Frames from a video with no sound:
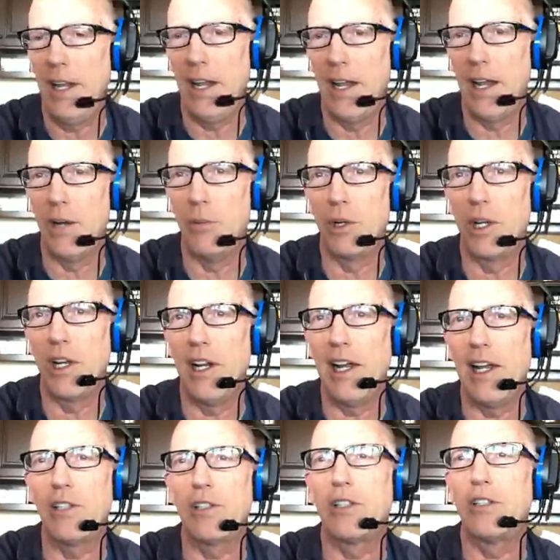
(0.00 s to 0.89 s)
and we're
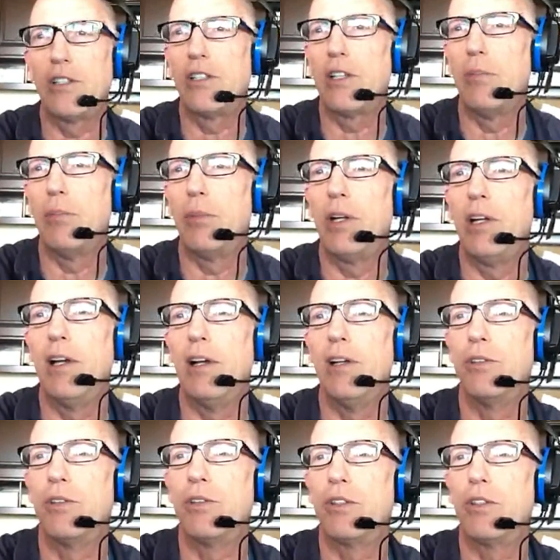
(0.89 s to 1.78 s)
going to ask somebody
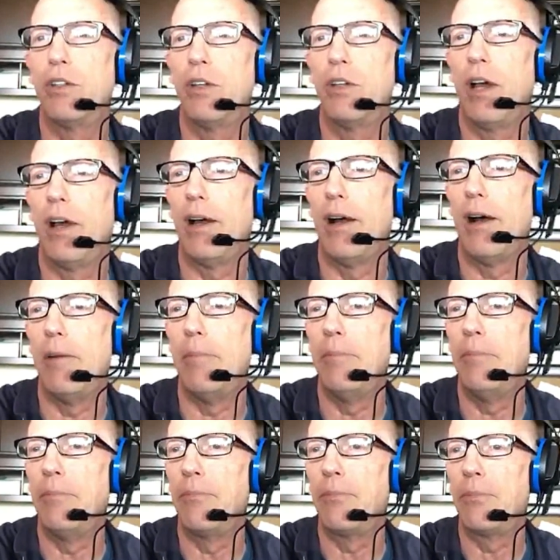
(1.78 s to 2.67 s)
else
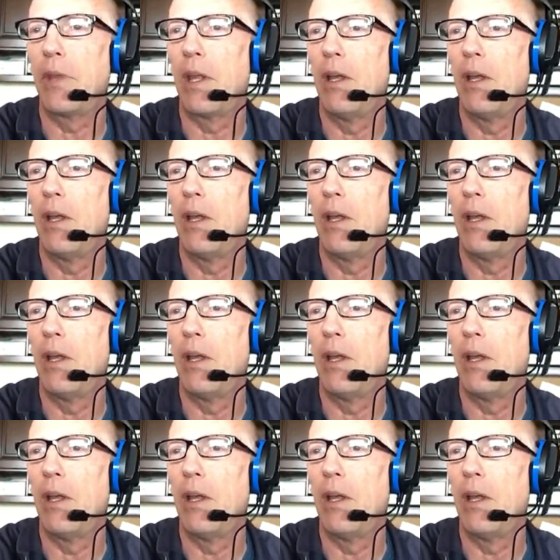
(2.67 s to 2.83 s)
um,